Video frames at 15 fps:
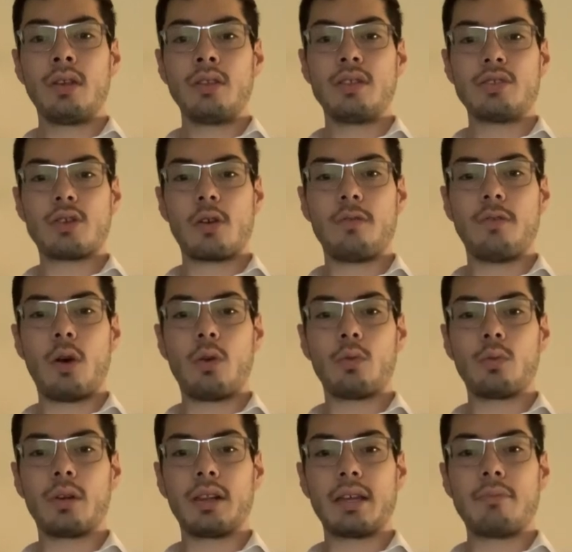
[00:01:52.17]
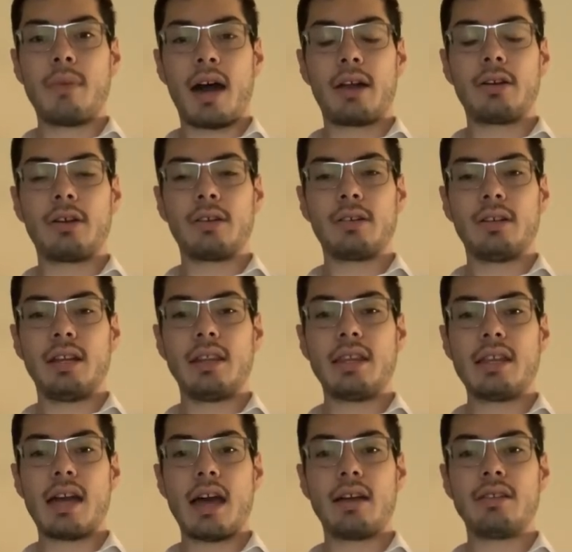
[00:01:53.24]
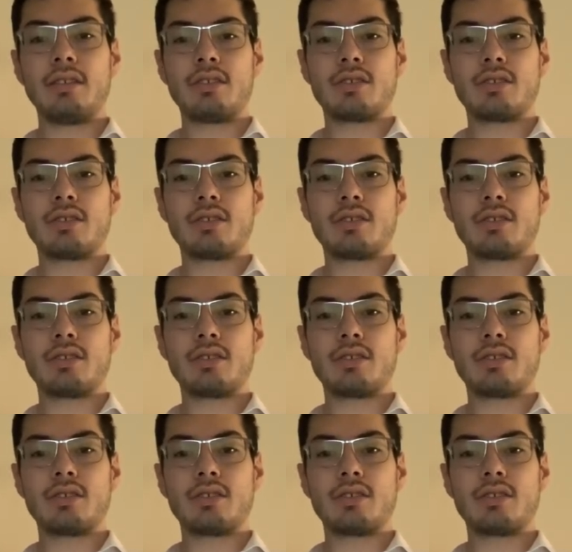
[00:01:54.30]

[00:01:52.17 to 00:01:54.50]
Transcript: Does our vote really matter in the end?